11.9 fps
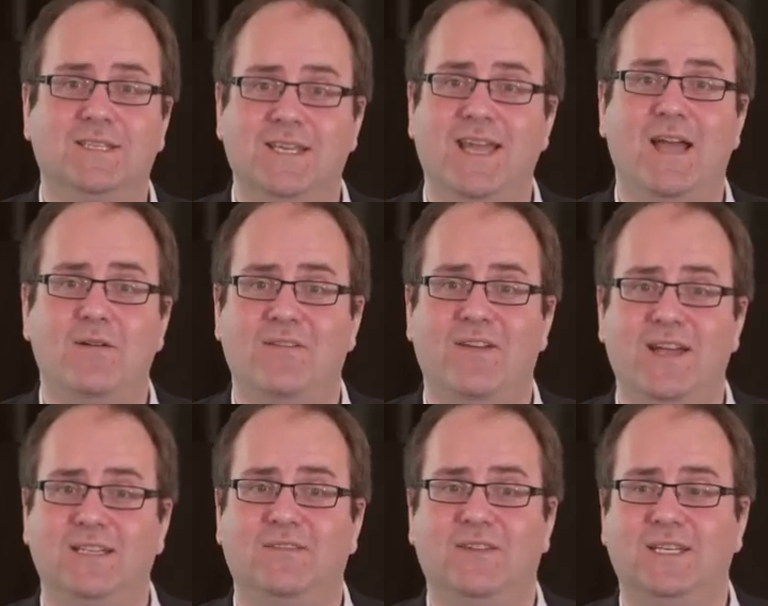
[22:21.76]
see how
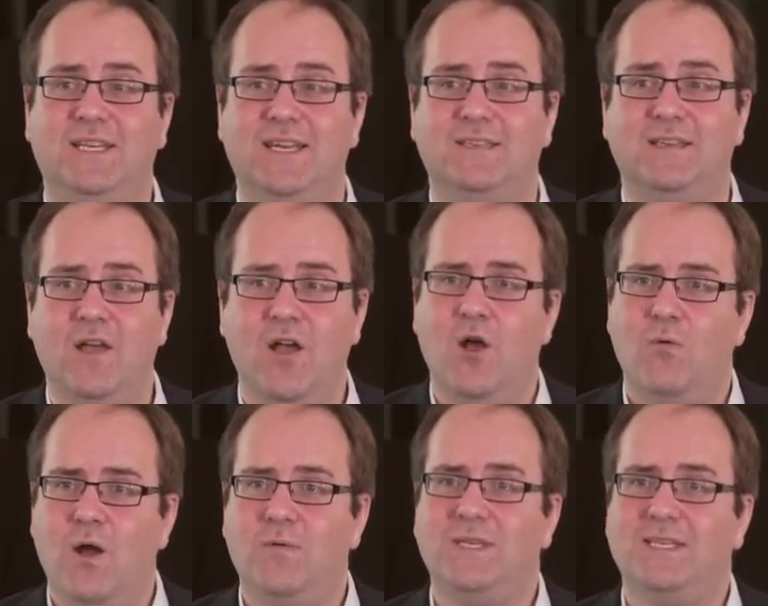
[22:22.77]
effective it is,
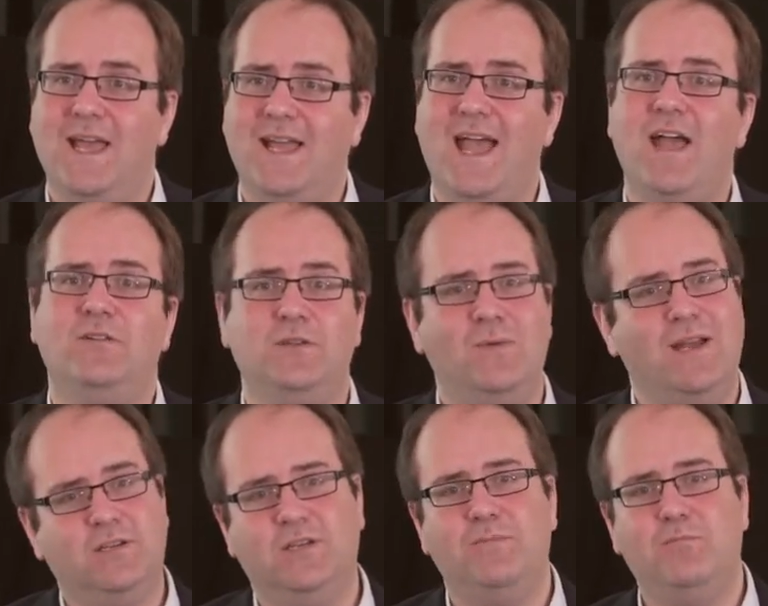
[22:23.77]
where we're saying, how do you
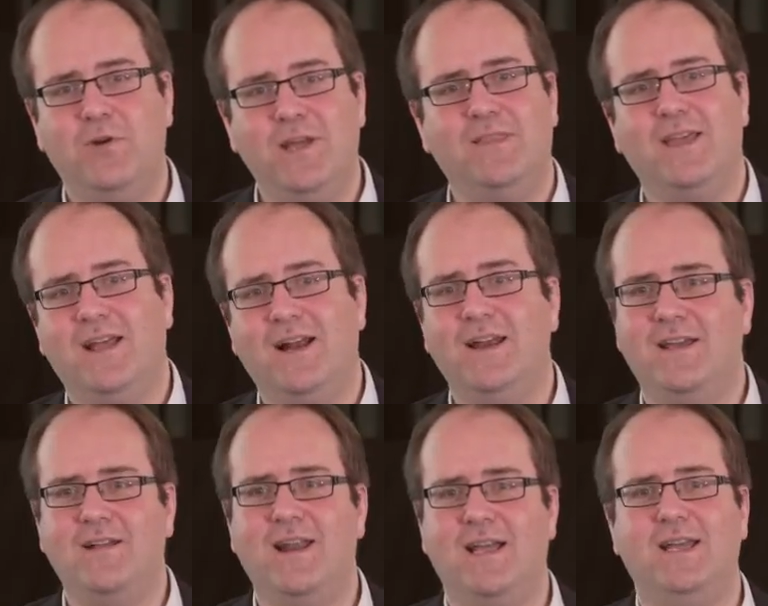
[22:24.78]
actually bring the
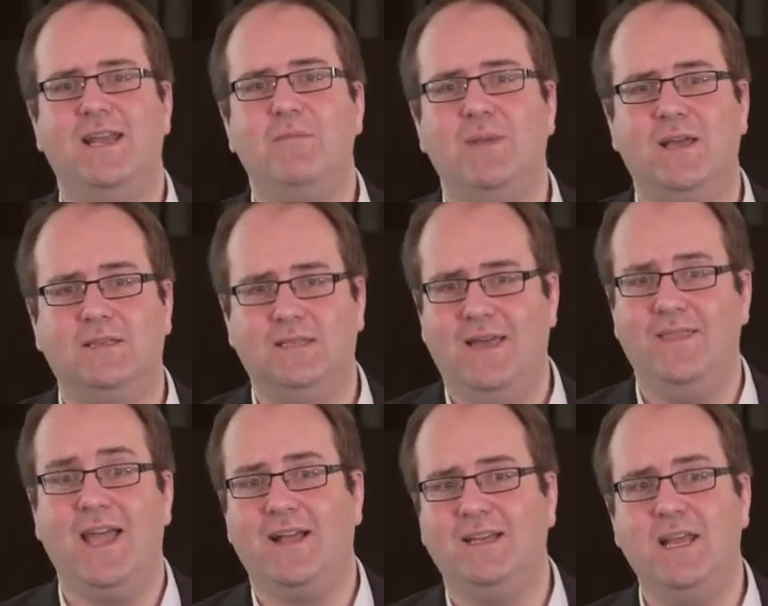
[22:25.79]
clinical academics
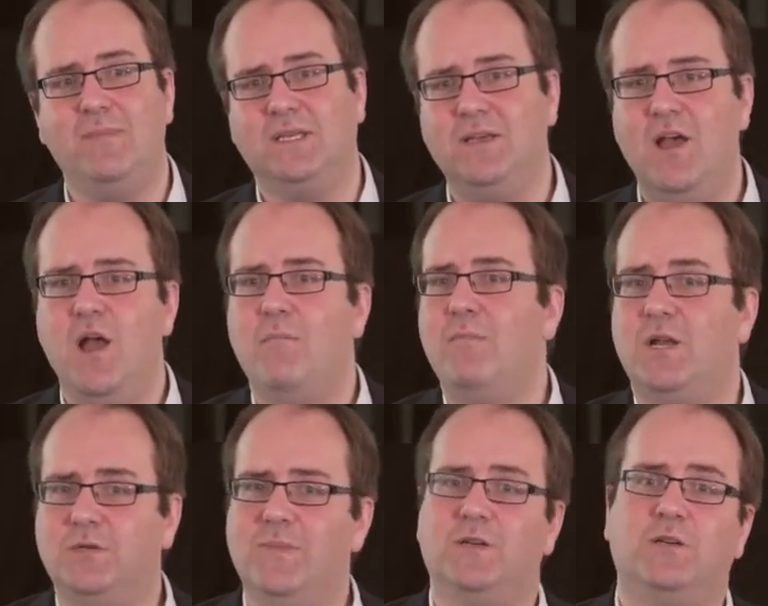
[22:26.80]
and the academics
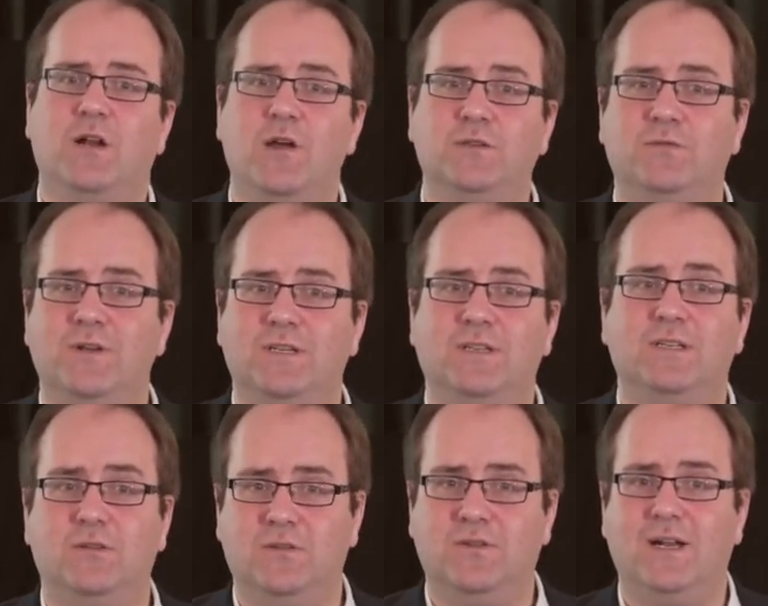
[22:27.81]
much, much closer into the
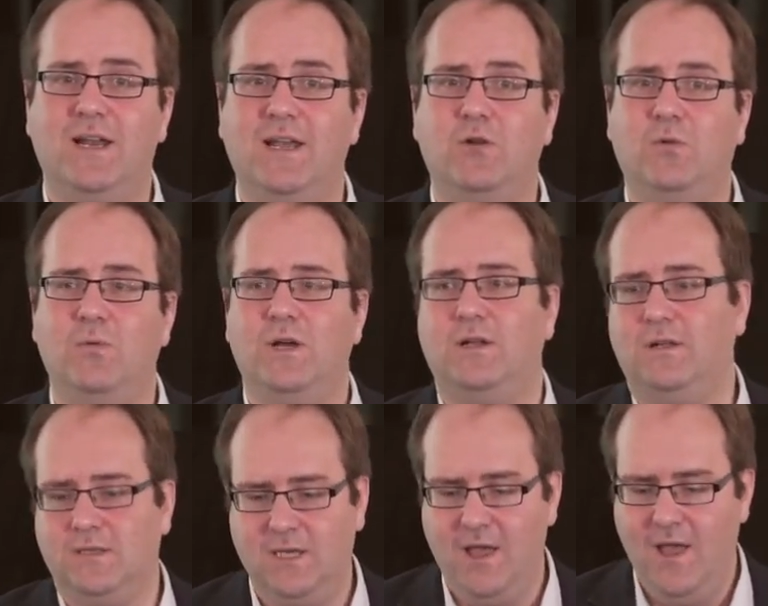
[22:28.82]
sort of clinical
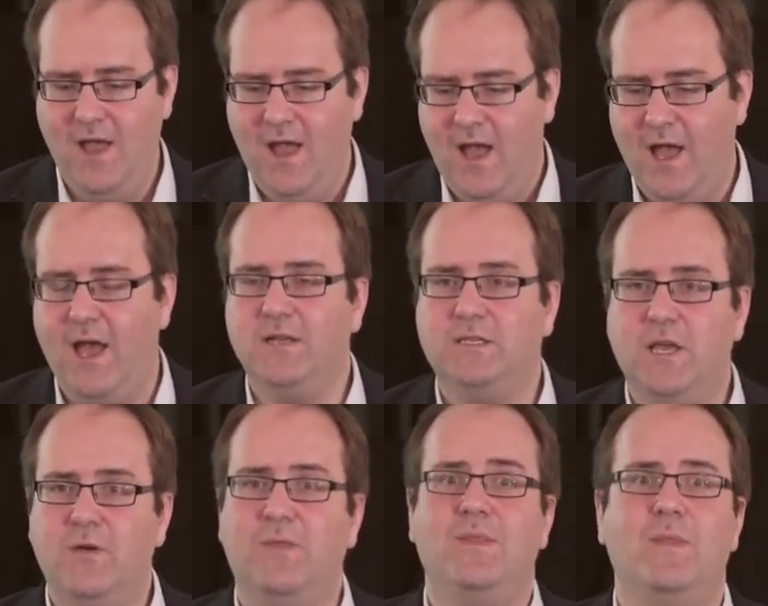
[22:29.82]
world? And
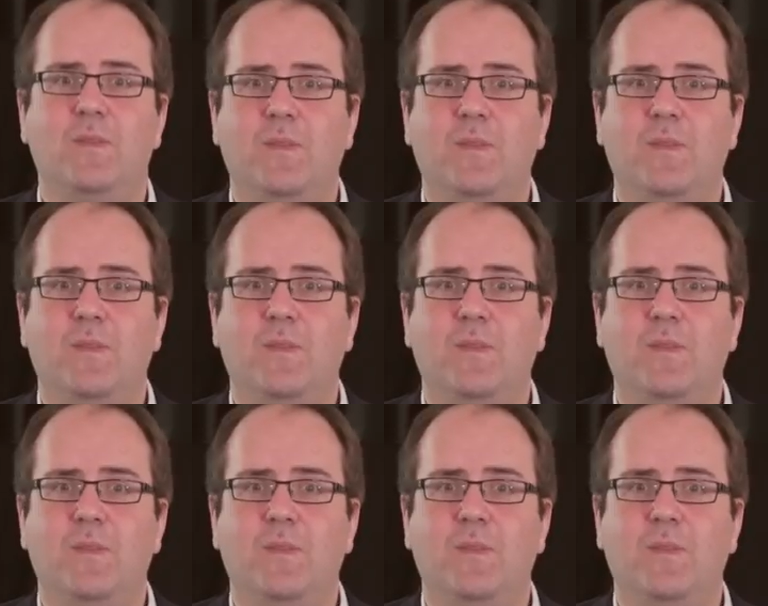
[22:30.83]
so